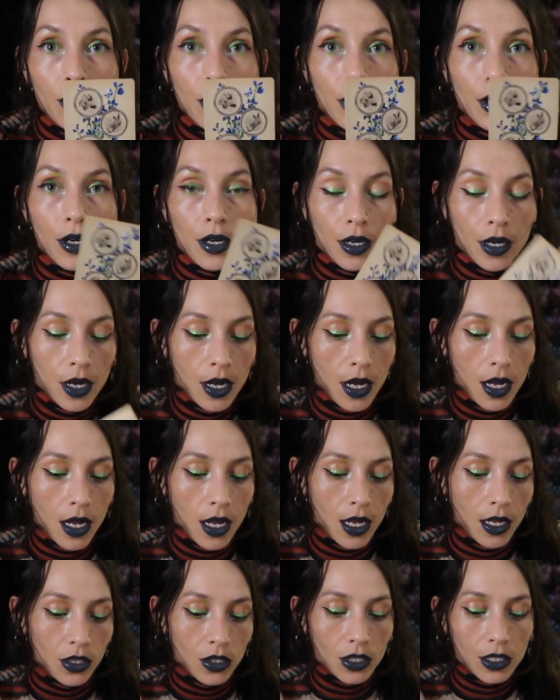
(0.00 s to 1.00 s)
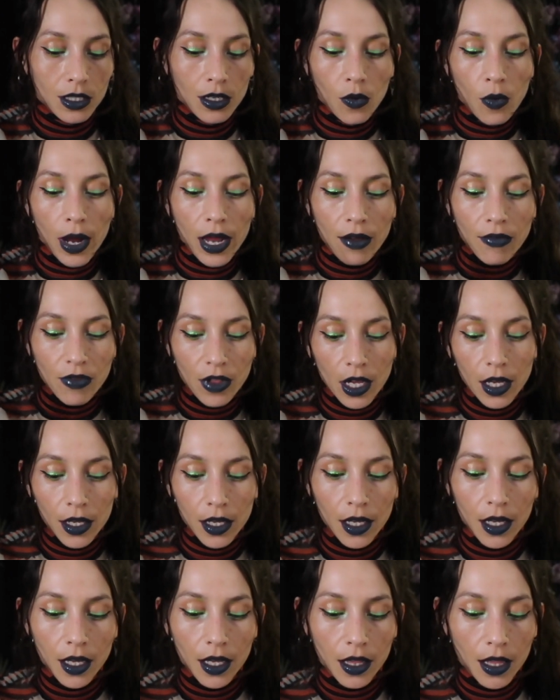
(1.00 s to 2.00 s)
or just a way of
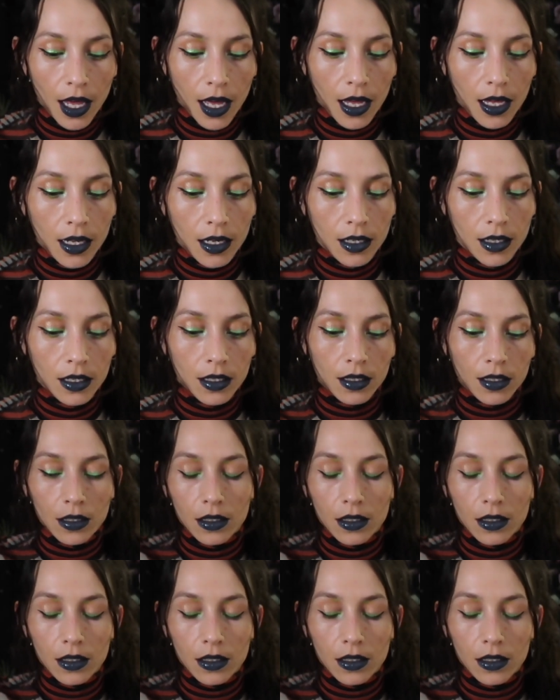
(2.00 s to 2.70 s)
thinking that